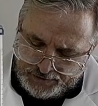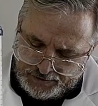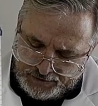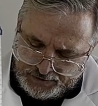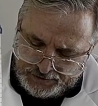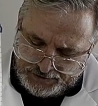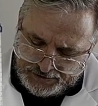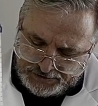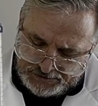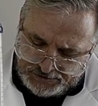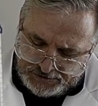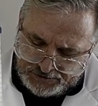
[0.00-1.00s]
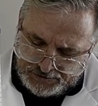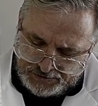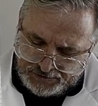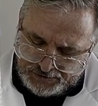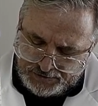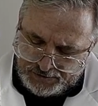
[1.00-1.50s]
in this
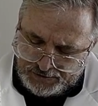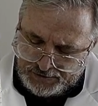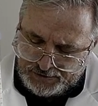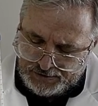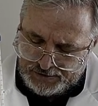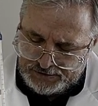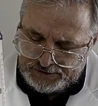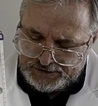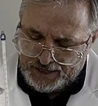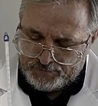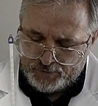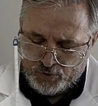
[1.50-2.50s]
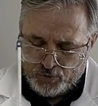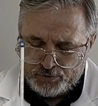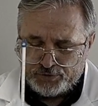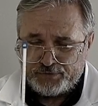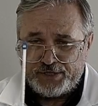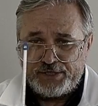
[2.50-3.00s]
sample
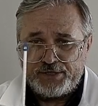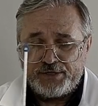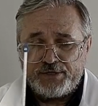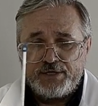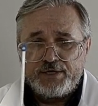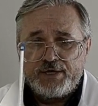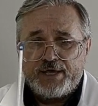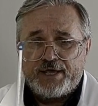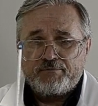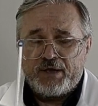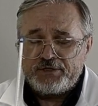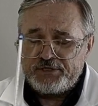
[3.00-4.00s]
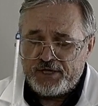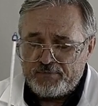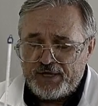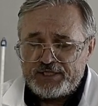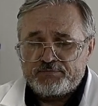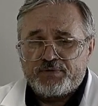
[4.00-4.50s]
holder right here. And Meltemp
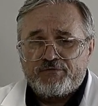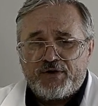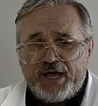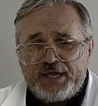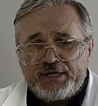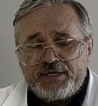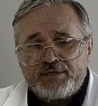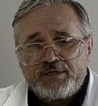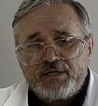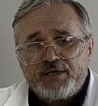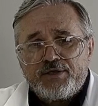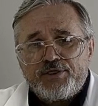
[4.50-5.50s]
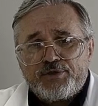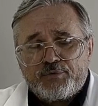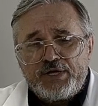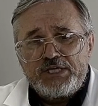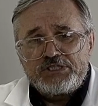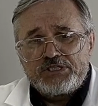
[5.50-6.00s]
has provided
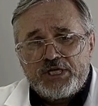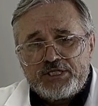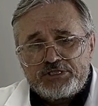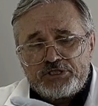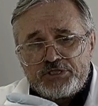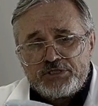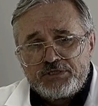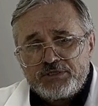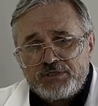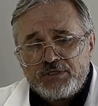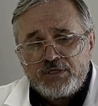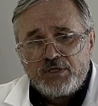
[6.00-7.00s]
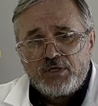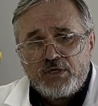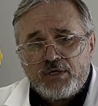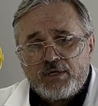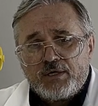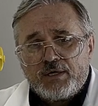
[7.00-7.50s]
3 such
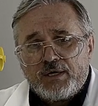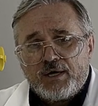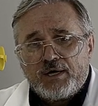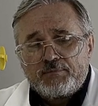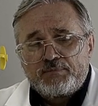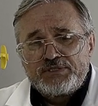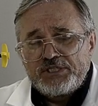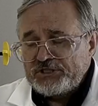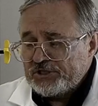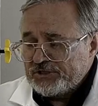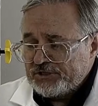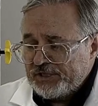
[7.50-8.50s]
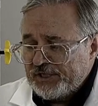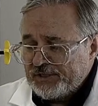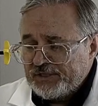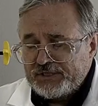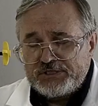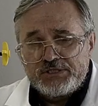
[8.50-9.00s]
positions in
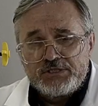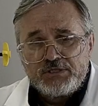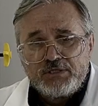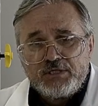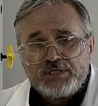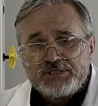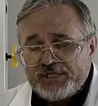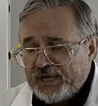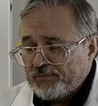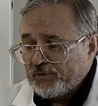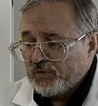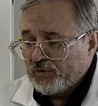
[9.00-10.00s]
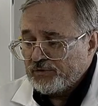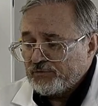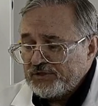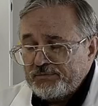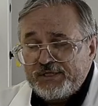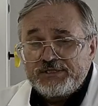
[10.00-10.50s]
this sample holder,
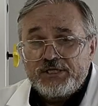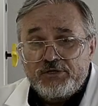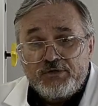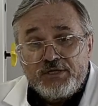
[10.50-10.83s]
which means that you